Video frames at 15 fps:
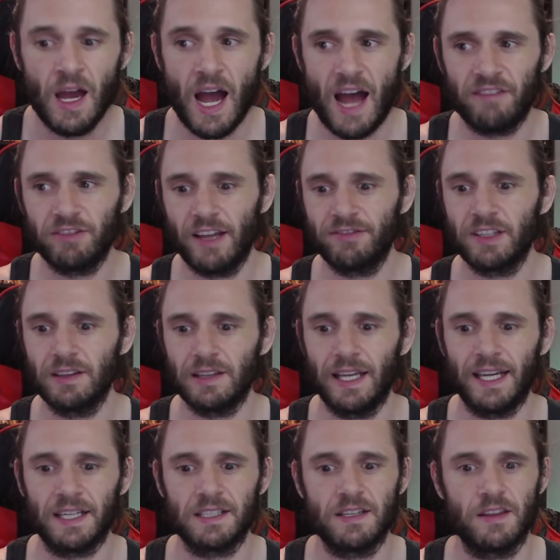I've left a
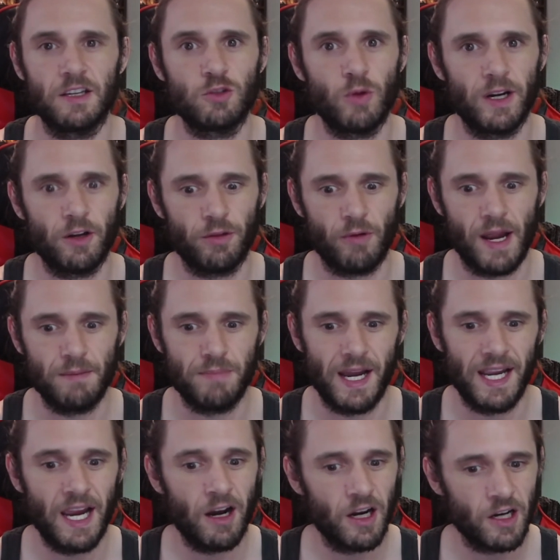link to the Twitter thread by
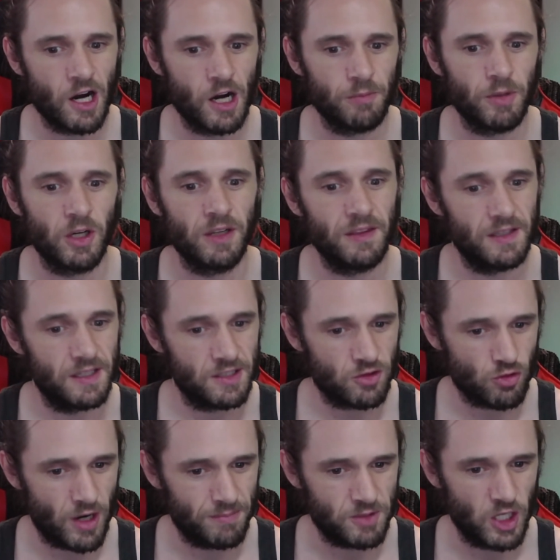Eric Harper in the
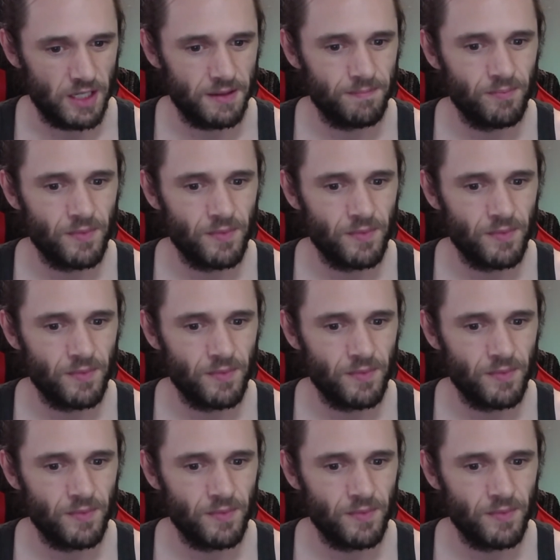description.